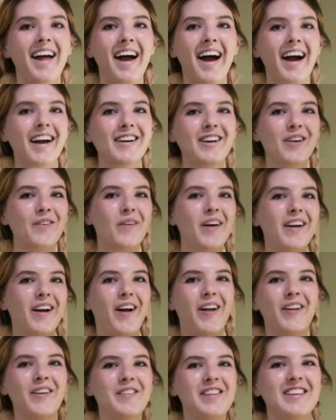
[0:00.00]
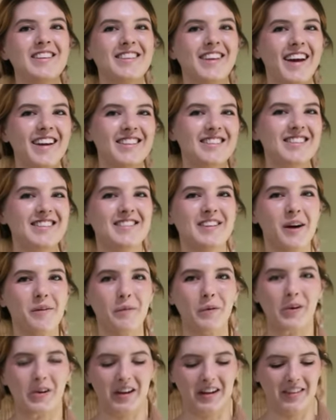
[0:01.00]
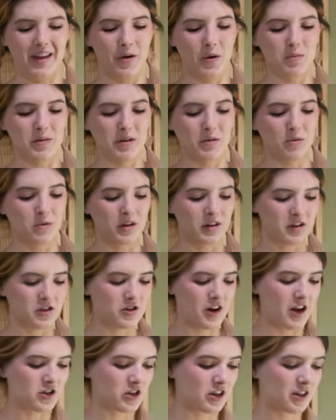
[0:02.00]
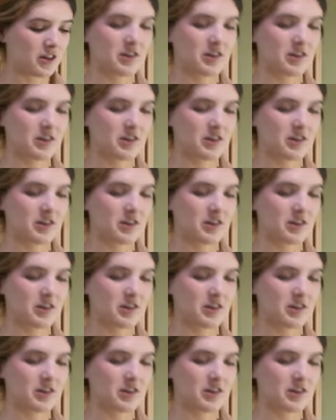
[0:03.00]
I don't want all of these lights to stop working. That would be really tragic.